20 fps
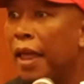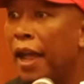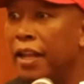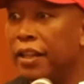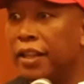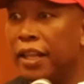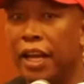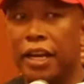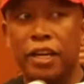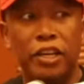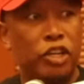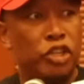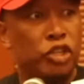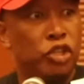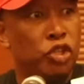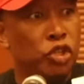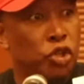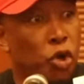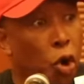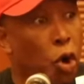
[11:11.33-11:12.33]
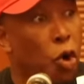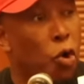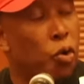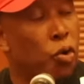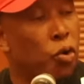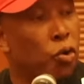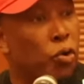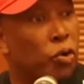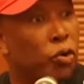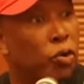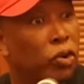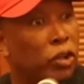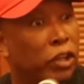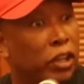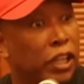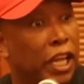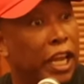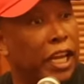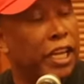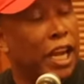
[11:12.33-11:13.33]
and then you,
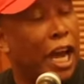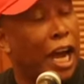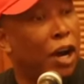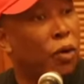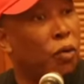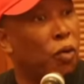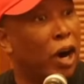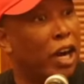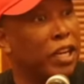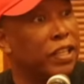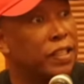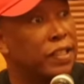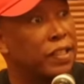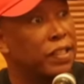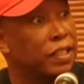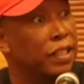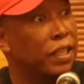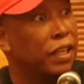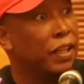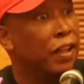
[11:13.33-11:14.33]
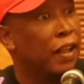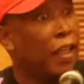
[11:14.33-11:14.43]
the young ones,